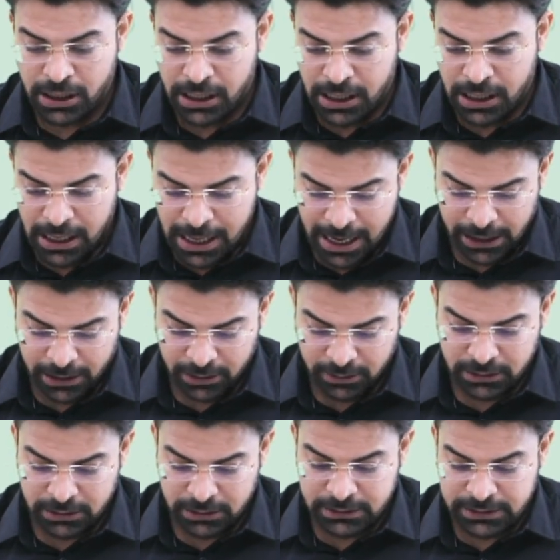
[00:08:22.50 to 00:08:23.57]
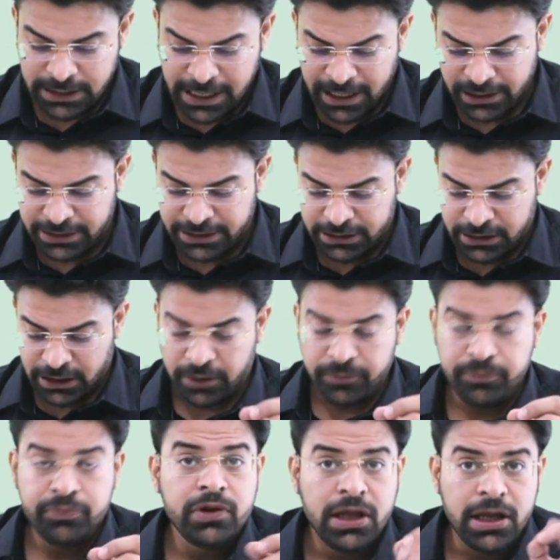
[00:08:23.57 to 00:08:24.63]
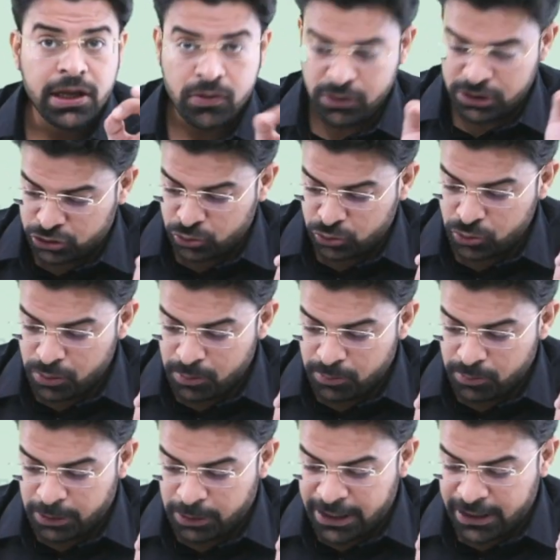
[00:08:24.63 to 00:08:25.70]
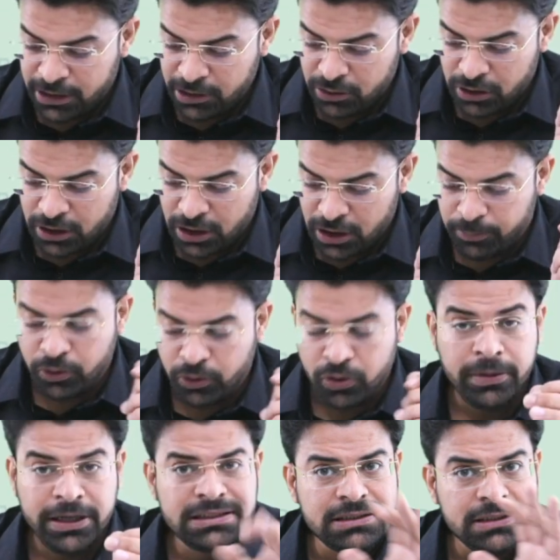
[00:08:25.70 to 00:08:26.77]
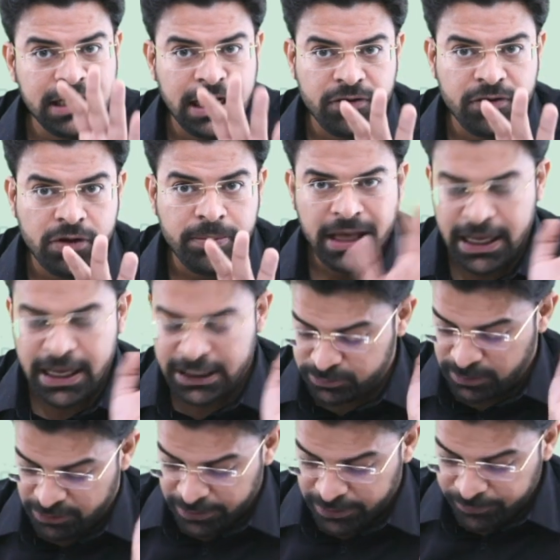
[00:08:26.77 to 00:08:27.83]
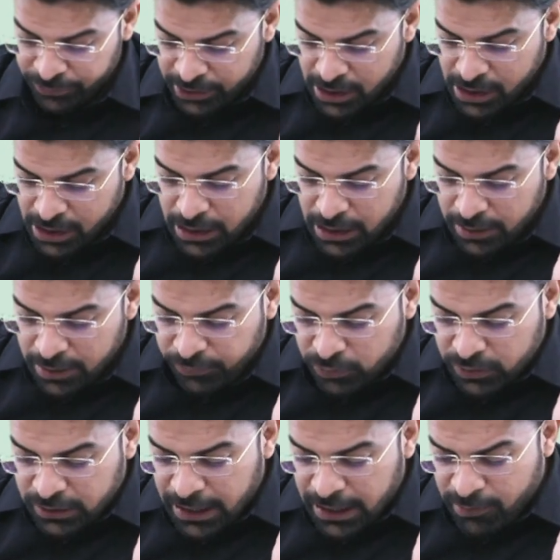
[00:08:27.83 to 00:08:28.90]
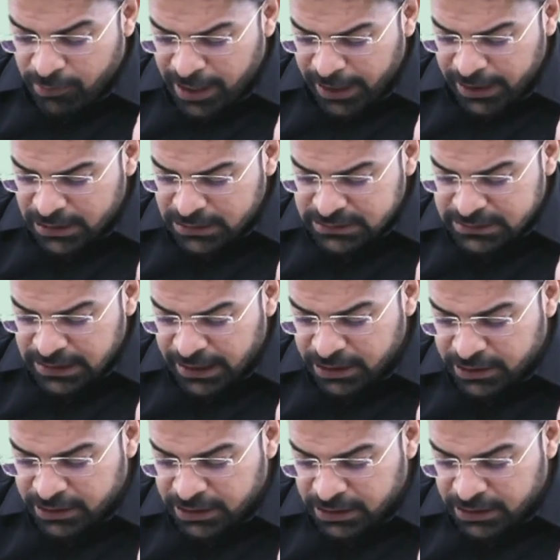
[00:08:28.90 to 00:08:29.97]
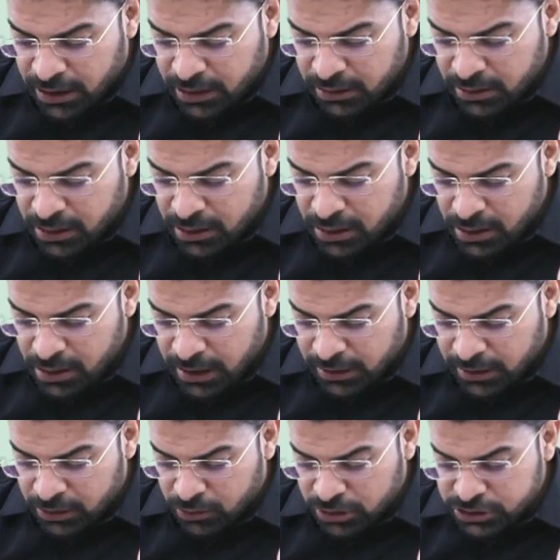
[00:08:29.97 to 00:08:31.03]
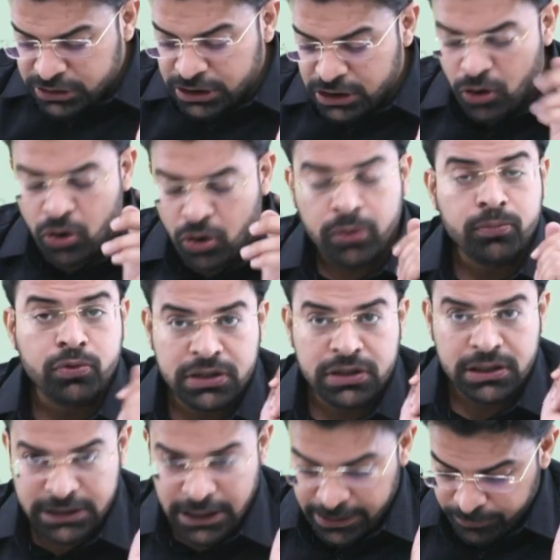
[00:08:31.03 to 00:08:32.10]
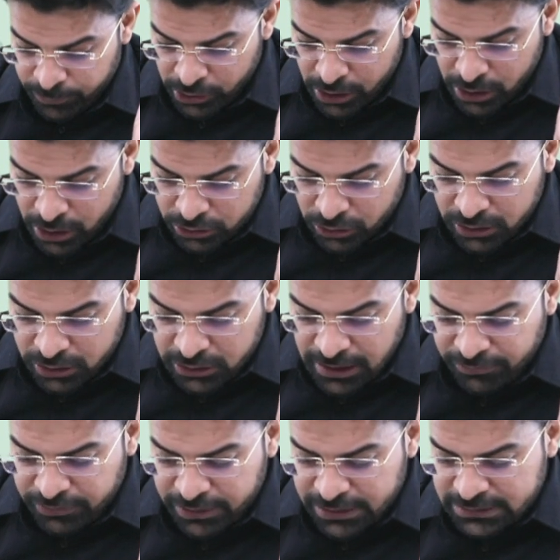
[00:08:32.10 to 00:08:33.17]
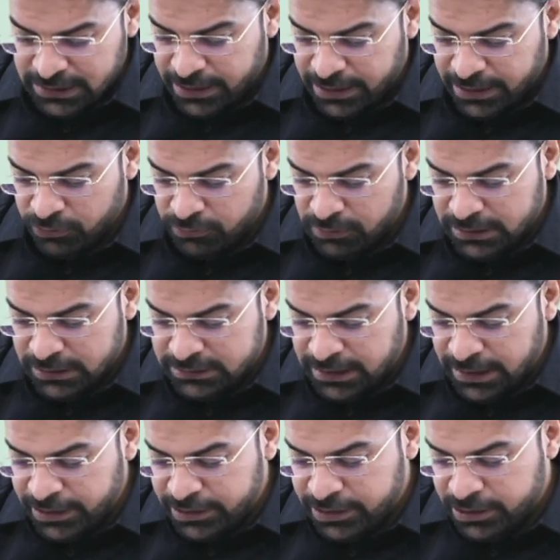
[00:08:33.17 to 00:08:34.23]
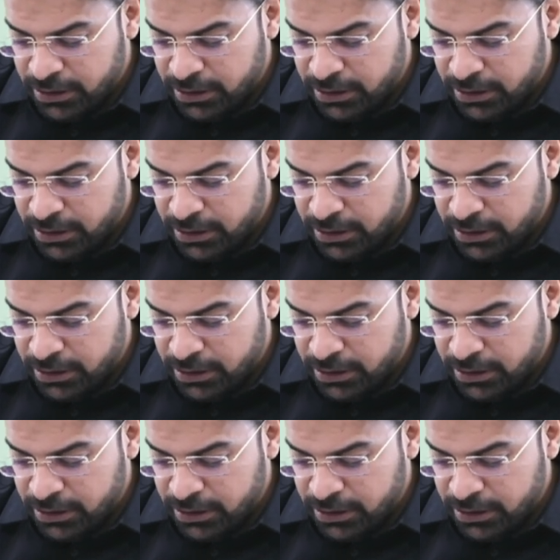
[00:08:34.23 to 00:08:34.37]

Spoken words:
And tan theta equals to perpendicular upon base, that will be x by. If you divide sine theta and cos theta on both the sides, so on the left hand side you will get sine theta